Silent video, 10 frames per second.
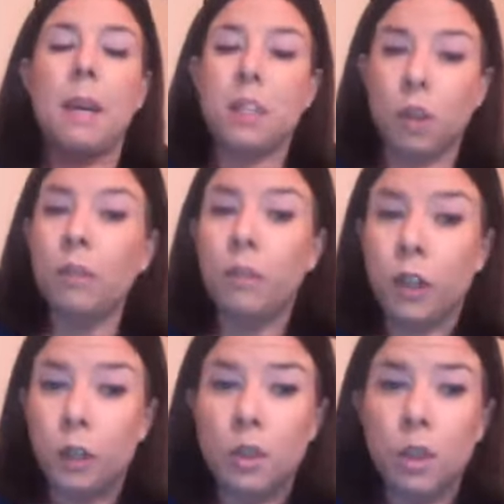it's good for
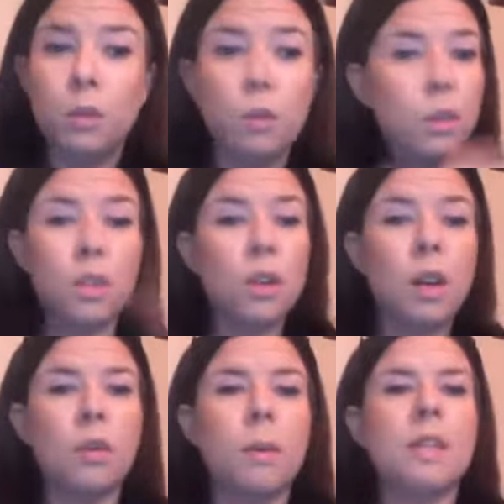you too. There's no
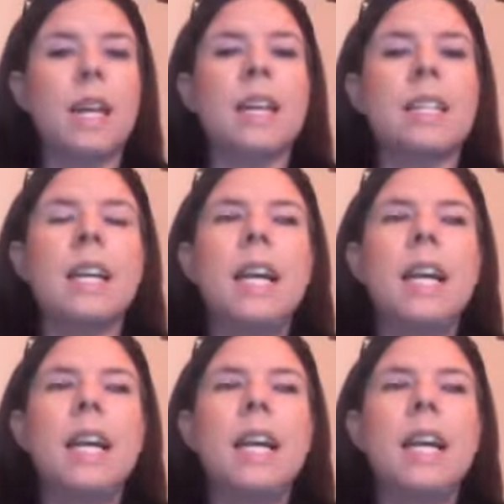doubt about that.